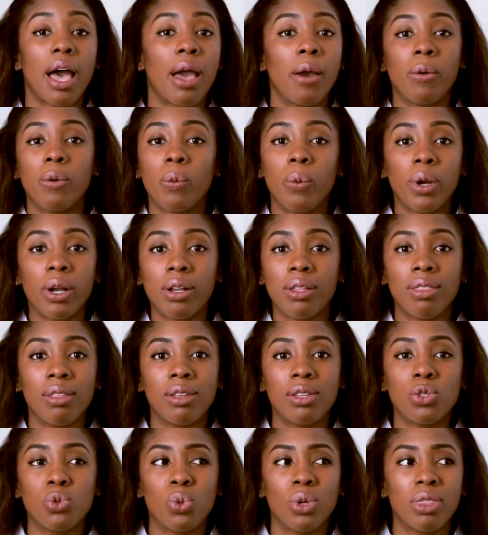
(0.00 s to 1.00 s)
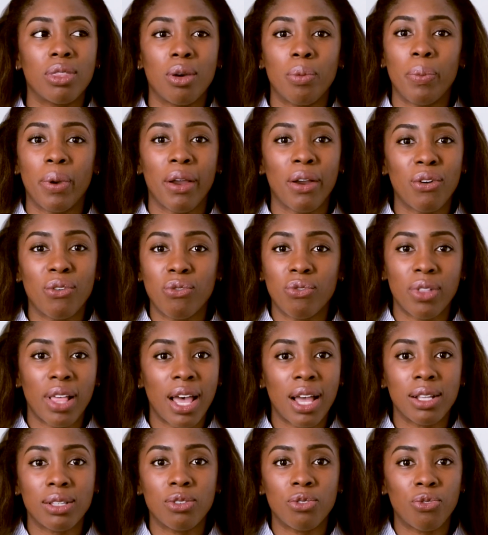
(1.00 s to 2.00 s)
I would wear this with a pair of
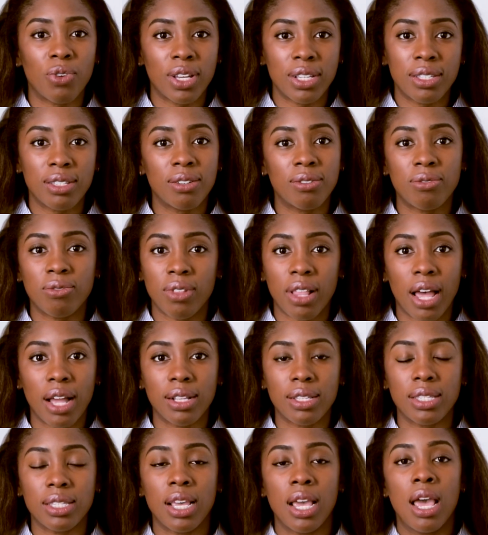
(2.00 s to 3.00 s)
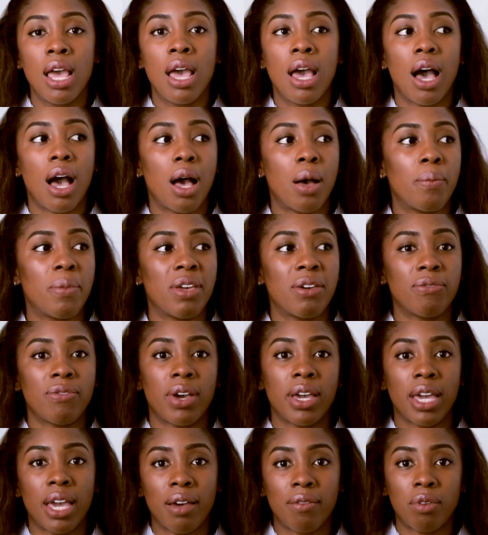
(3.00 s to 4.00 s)
flats, festive flats. If
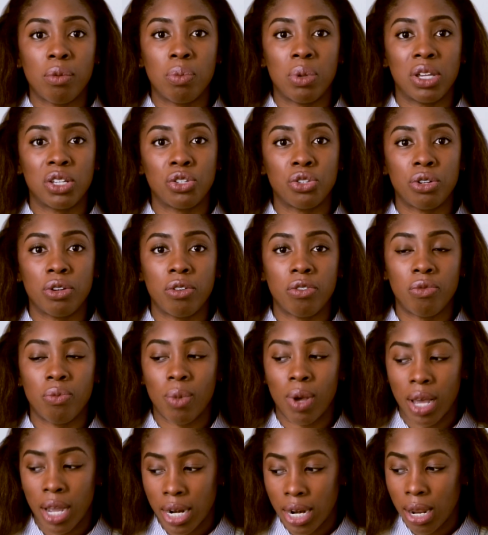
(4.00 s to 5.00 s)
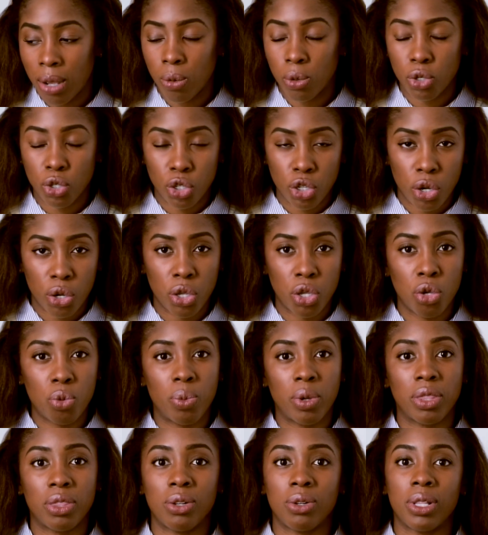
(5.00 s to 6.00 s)
I have a picture of mine, I will show you,
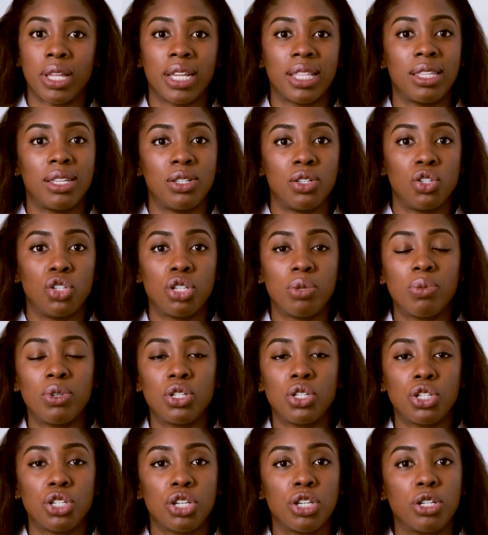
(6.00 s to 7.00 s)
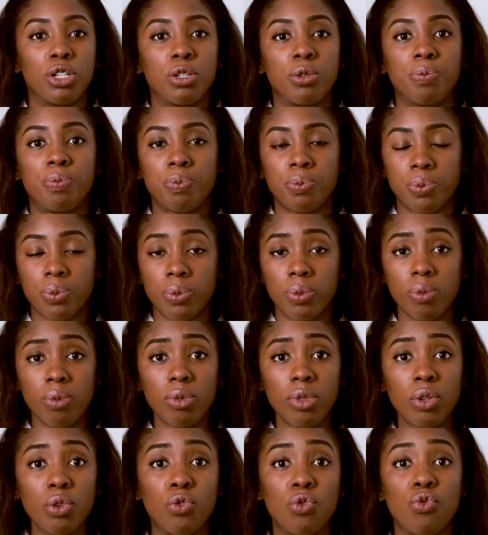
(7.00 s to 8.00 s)
but they're like these Jimmy Choo,
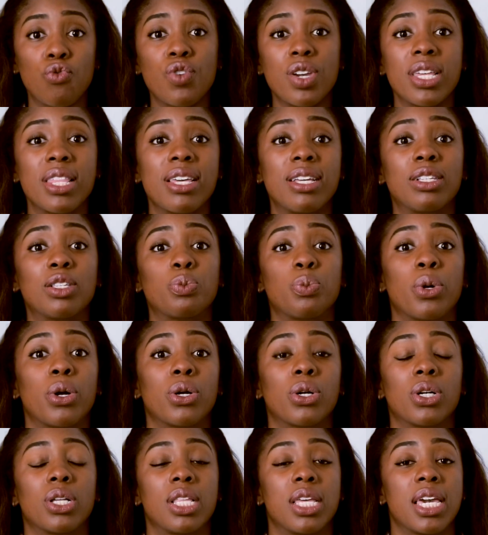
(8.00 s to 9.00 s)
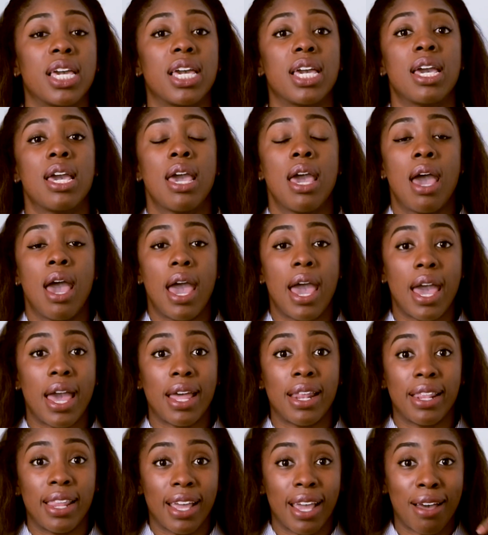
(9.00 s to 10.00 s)
really sparkly,
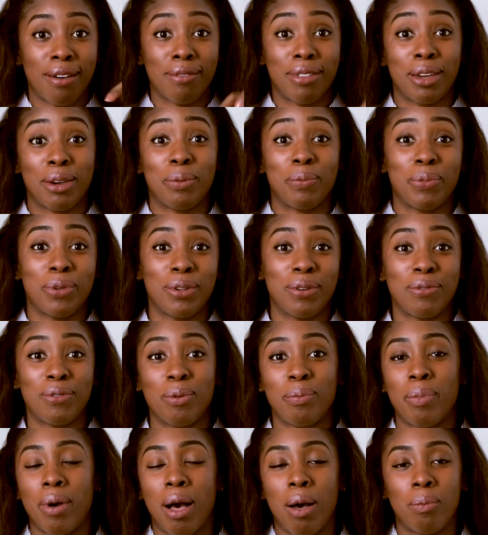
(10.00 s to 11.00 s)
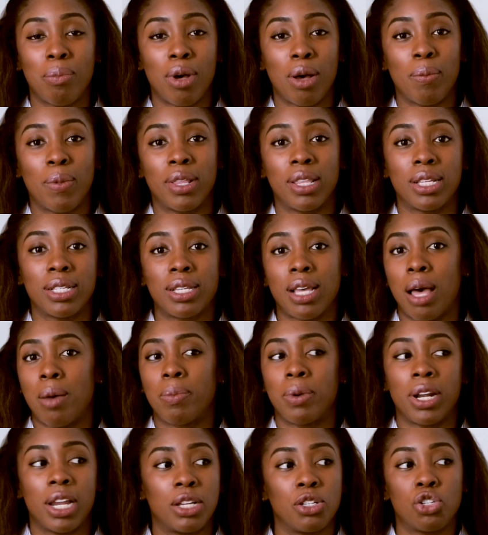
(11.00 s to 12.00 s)
and they have like a beautiful pom-pom on the
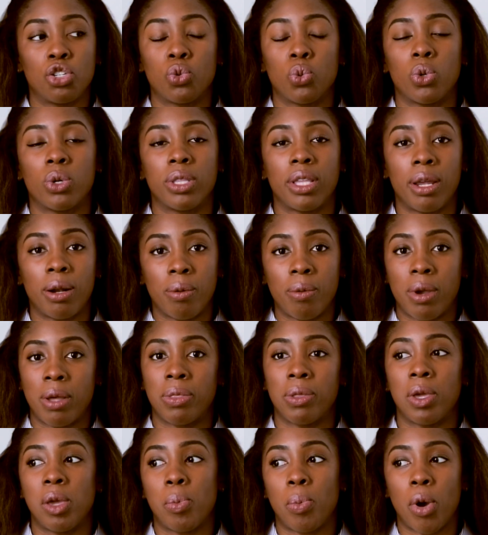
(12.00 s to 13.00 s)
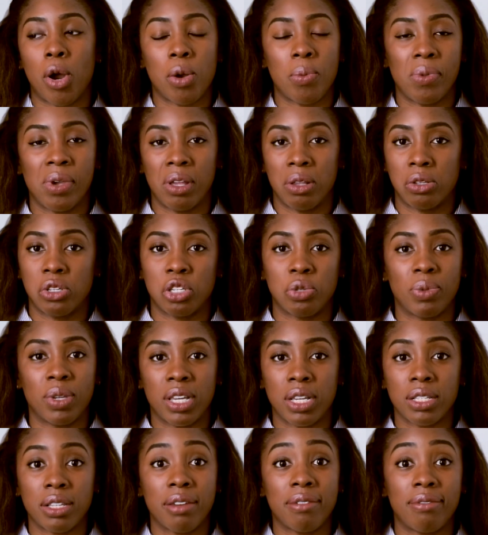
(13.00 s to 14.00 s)
top, and I just wore that around the apartment just
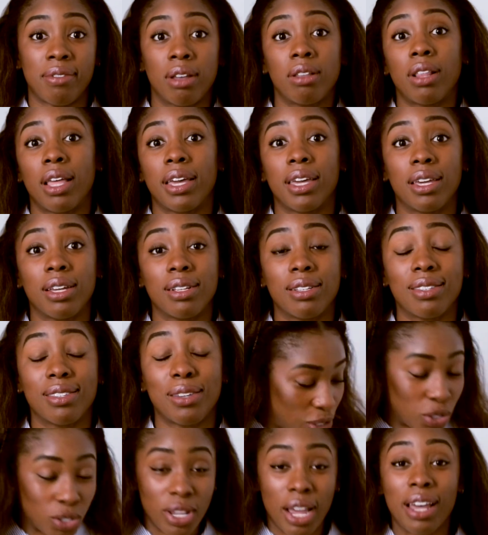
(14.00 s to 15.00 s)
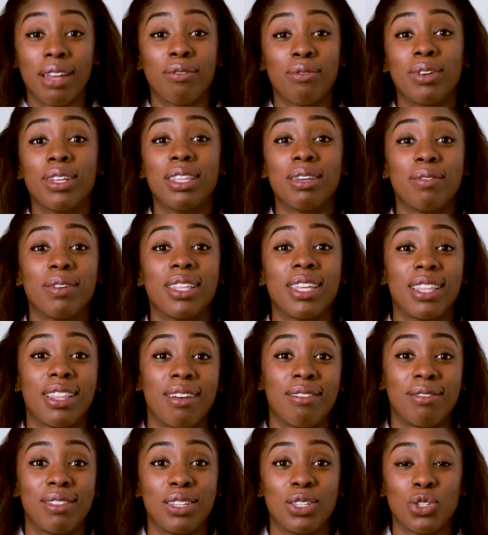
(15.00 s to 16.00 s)
because I felt like it. I really
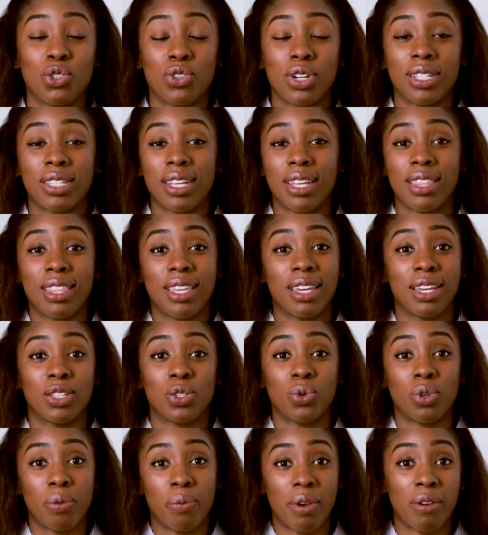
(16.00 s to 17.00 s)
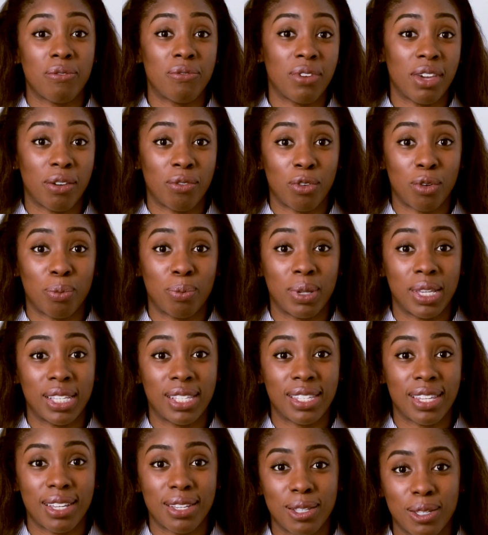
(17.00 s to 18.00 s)
love this dress. I think it's one of my favorite
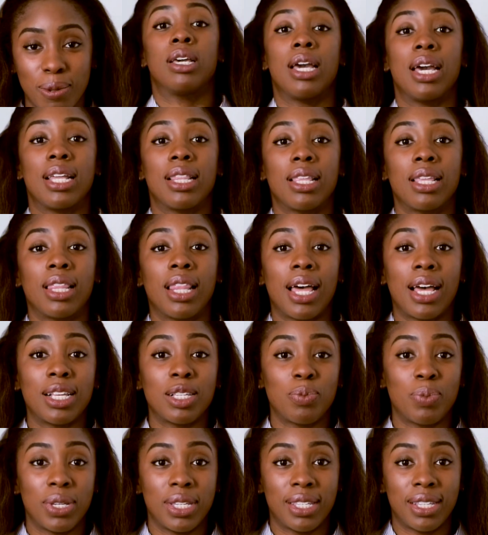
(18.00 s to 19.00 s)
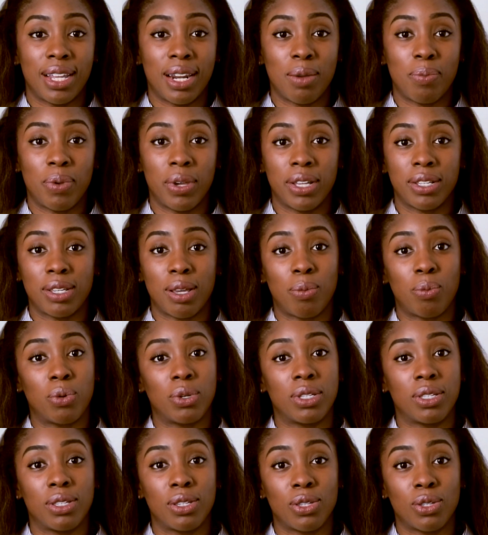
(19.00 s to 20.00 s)
pieces. And the last piece that I picked up
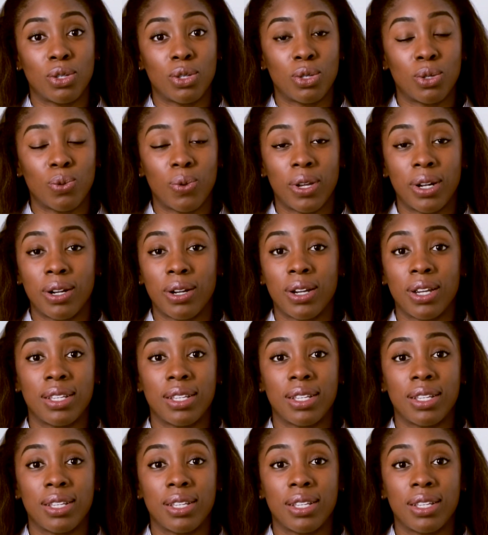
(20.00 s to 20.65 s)
was this sweater.